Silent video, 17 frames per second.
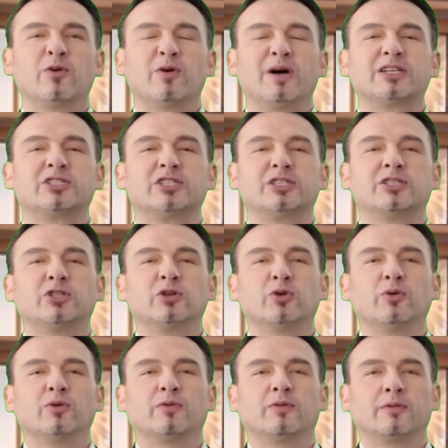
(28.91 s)
Question
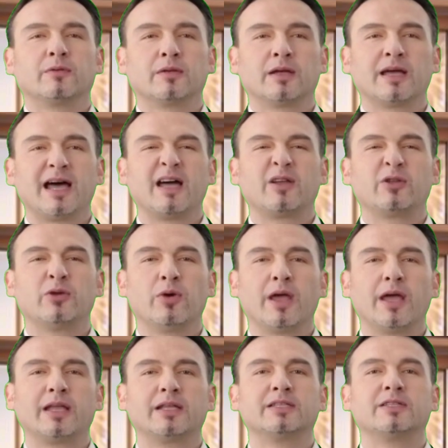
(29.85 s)
2. How do you
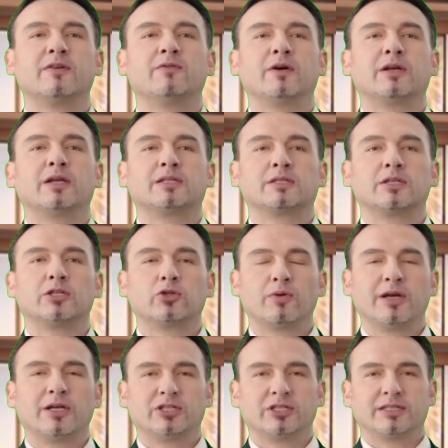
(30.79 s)
handle difficult
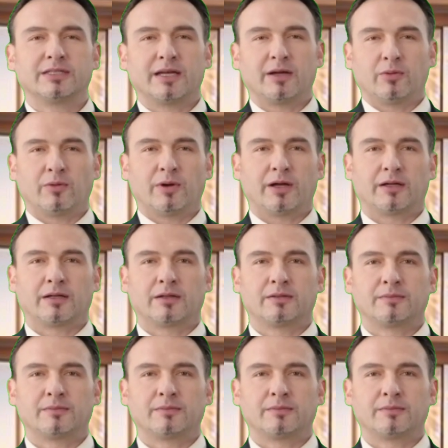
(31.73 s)
situations at work?